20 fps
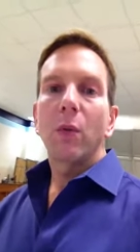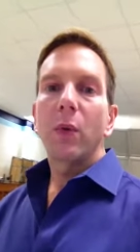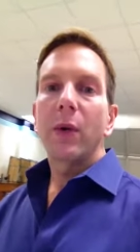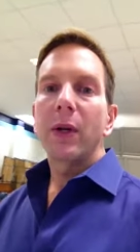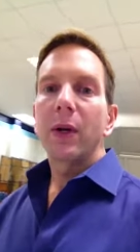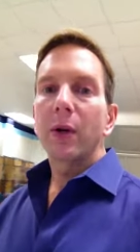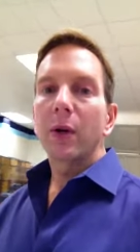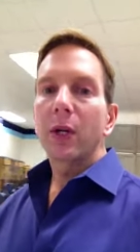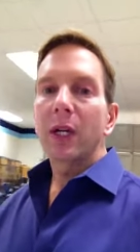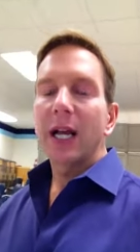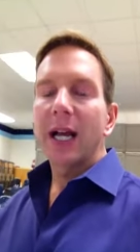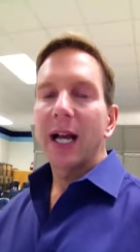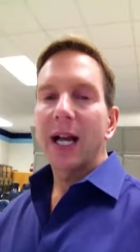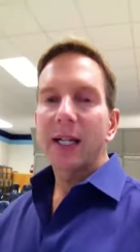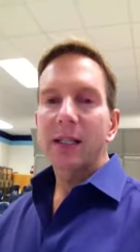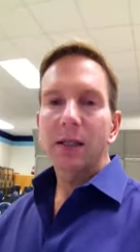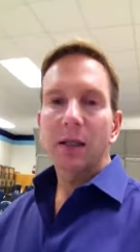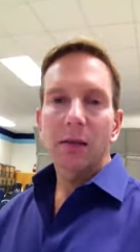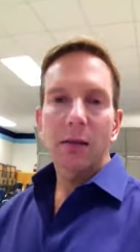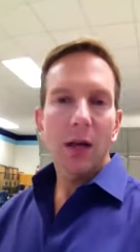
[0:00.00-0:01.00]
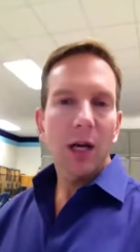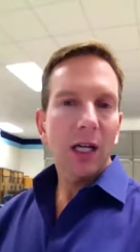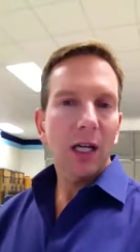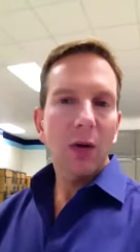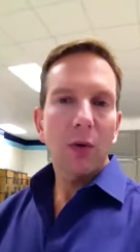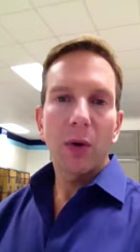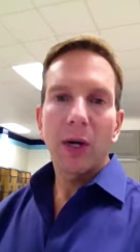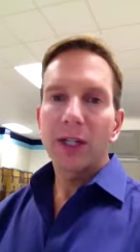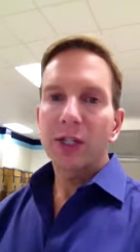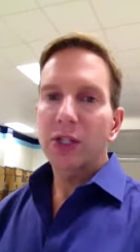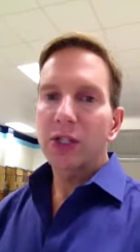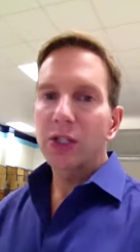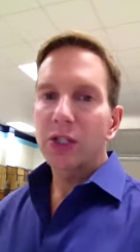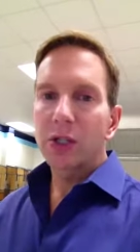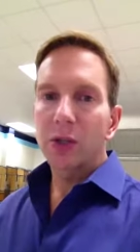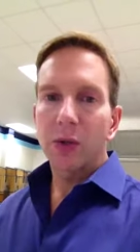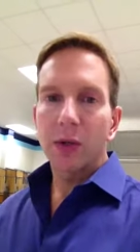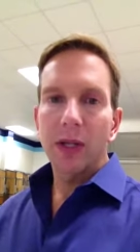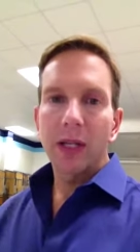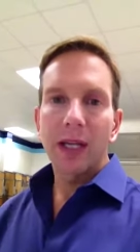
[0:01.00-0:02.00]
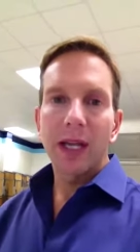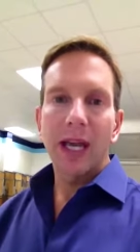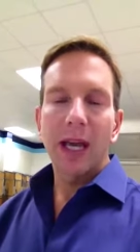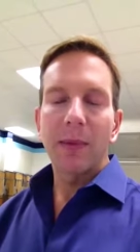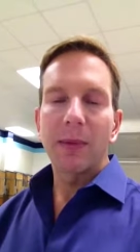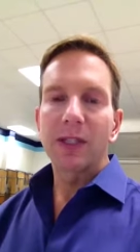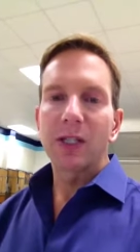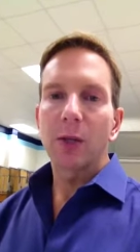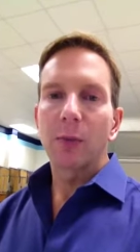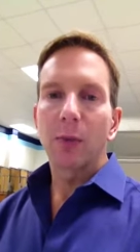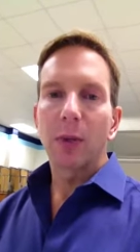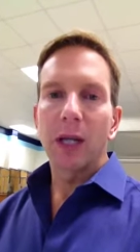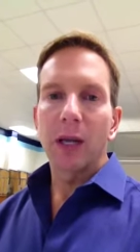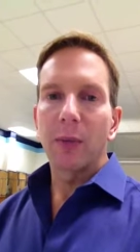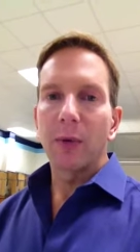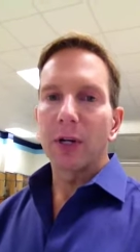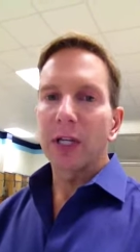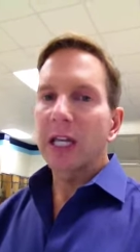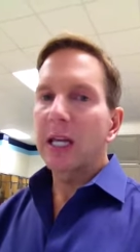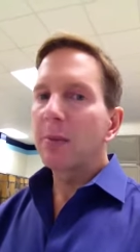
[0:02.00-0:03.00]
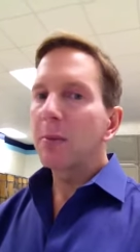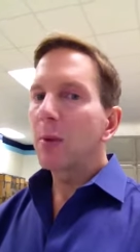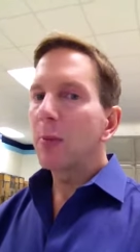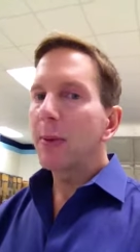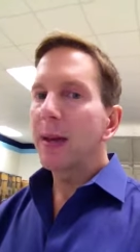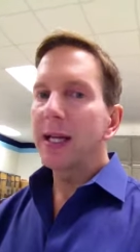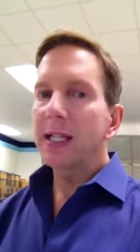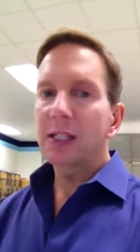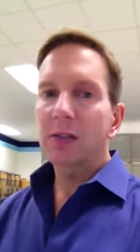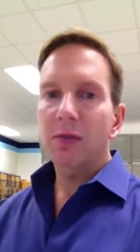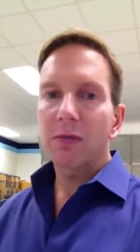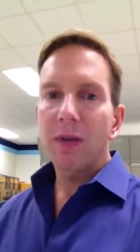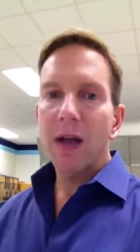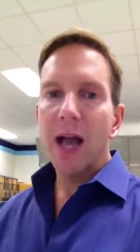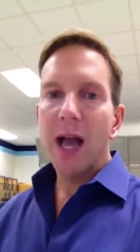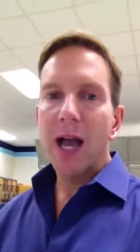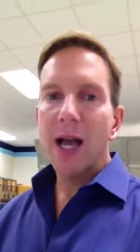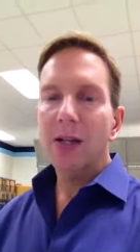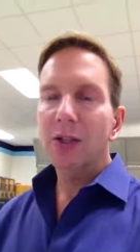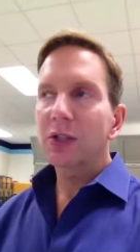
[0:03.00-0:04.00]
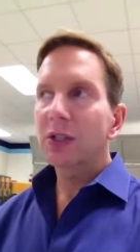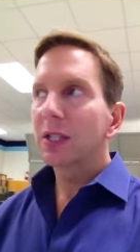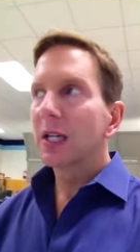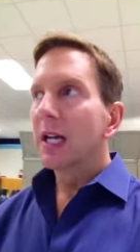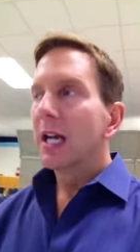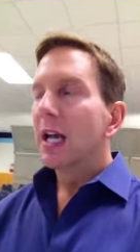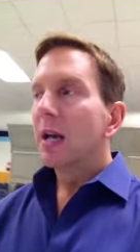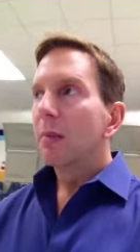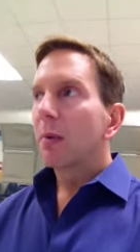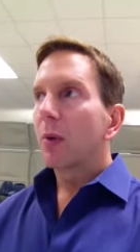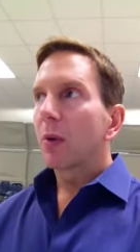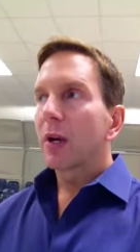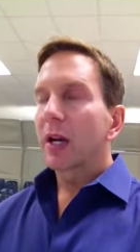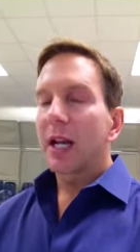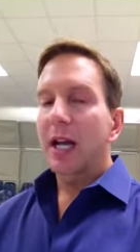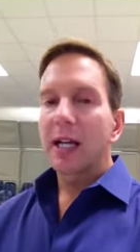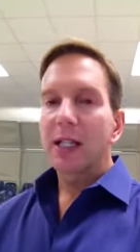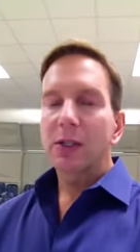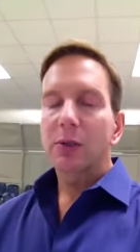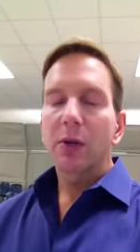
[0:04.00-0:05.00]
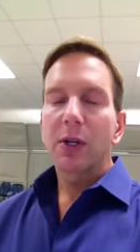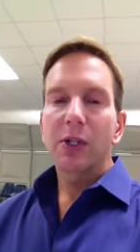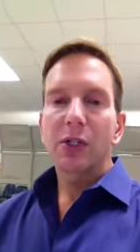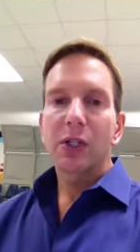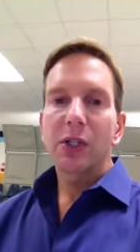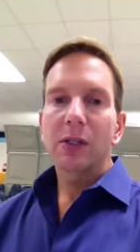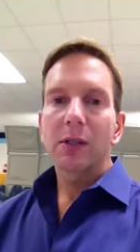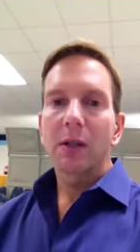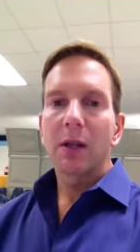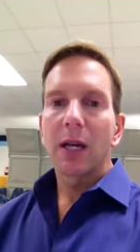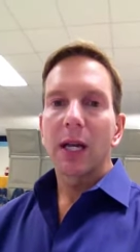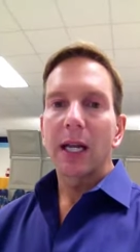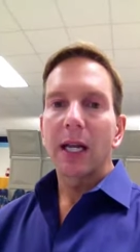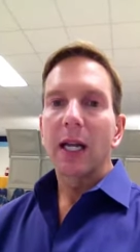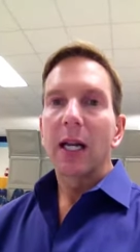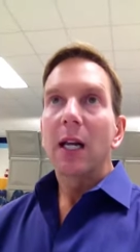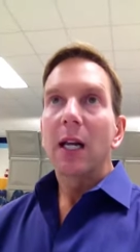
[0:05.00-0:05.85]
We are going to ask a lot of questions during the game as they're playing. We're going to keep the pace fast, but we're going to ask questions like